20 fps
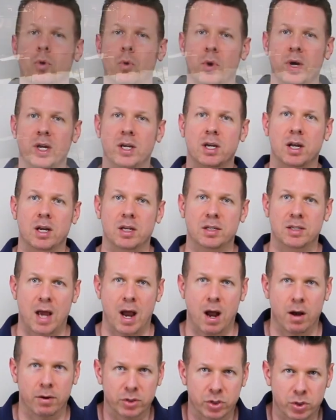going to get it
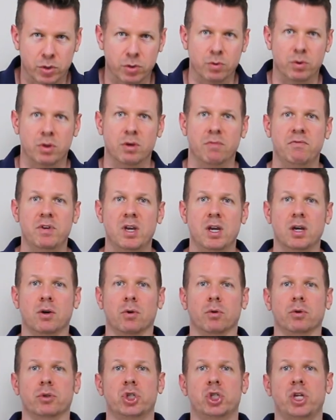down to the
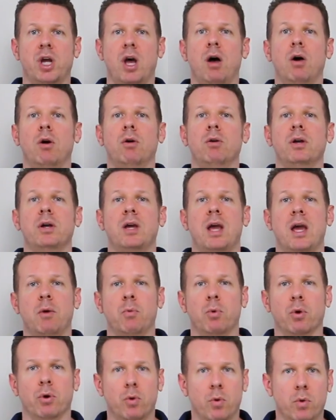vehicle shell,
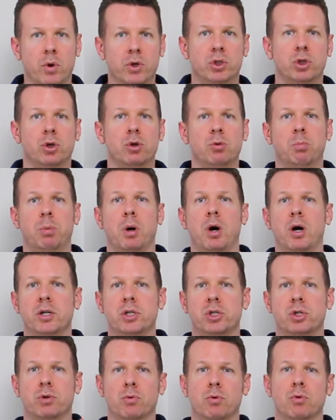and we're going to
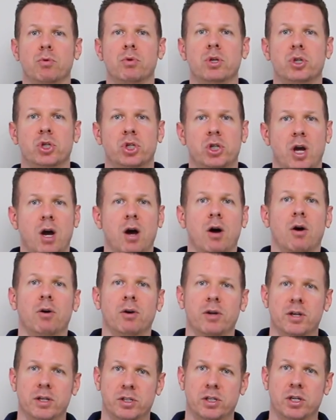punch through the
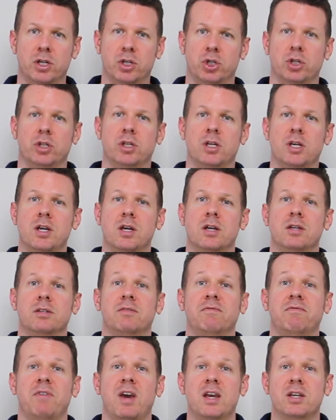shell, essentially, is
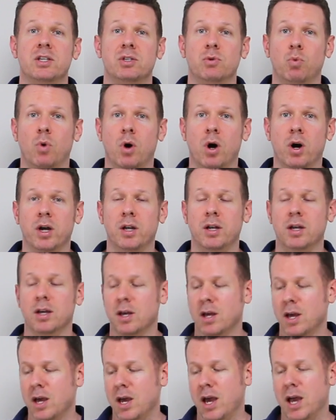phase one.
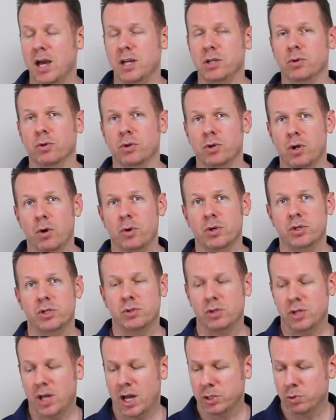And you'll
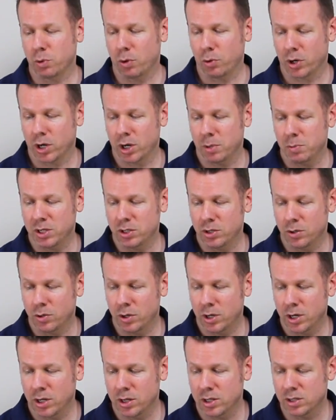notice that's what we're going to be
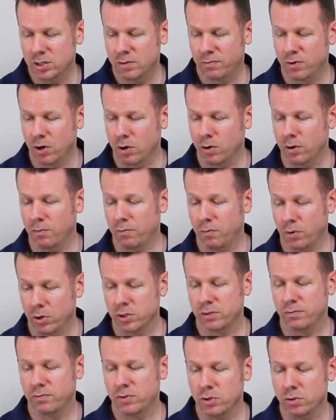doing in these
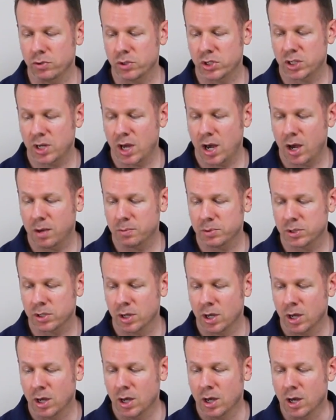first few steps.
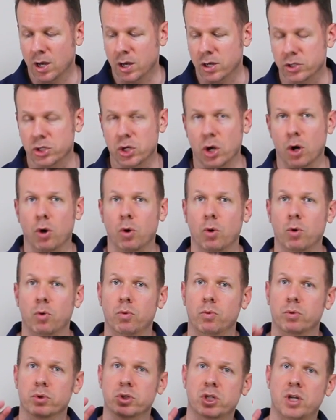
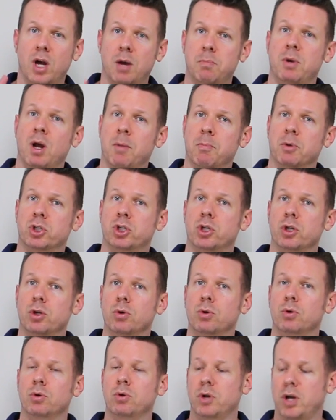So step number
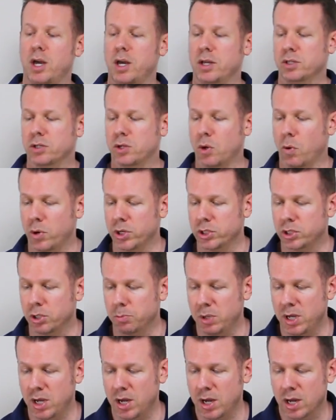two is going to
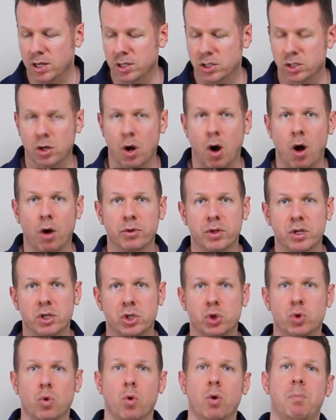be install the
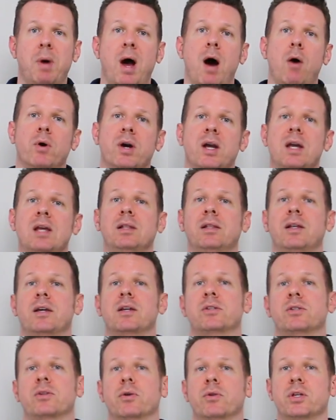shore power
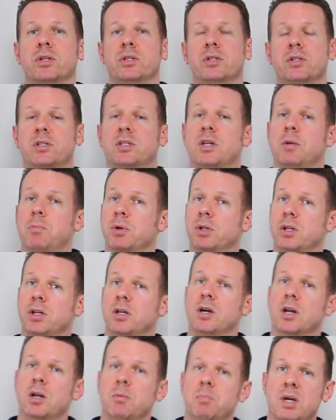inlet. So this is typically
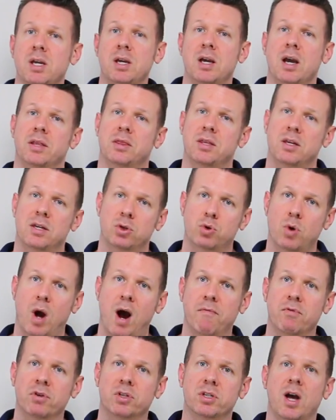going to be at the
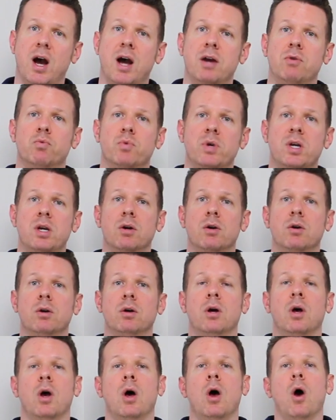driver's side
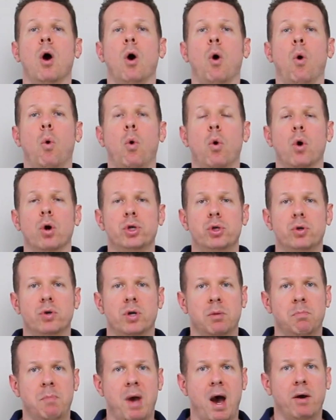rear, or you
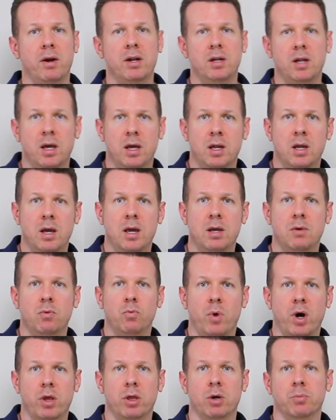can mount it in a
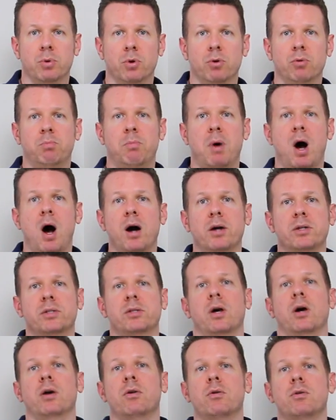weatherproof
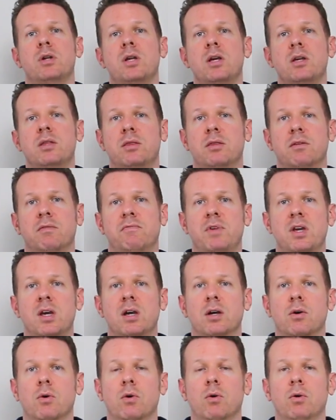box underneath the
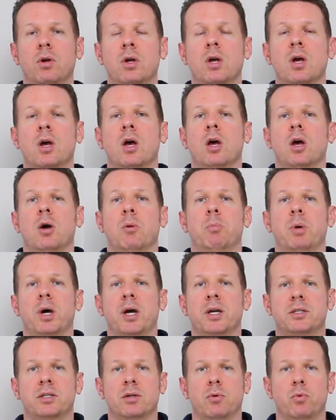vehicle.
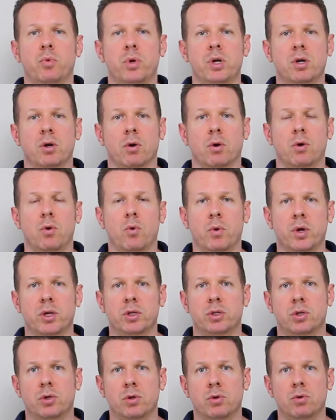But we are
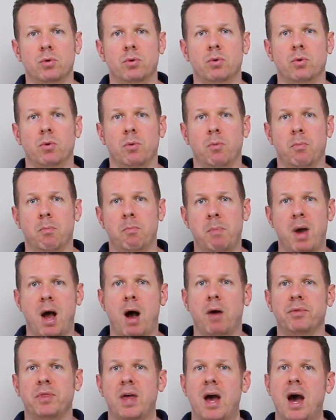going to
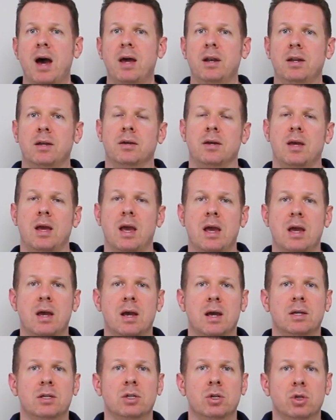mount that
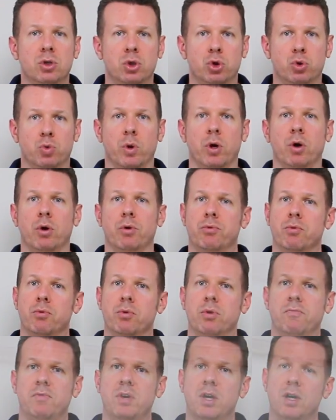and drill through
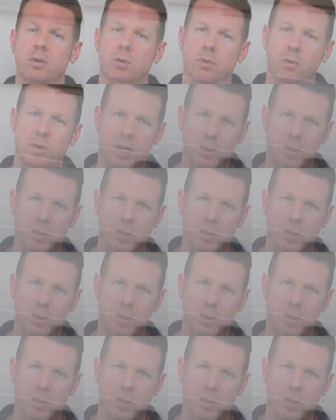the vehicle,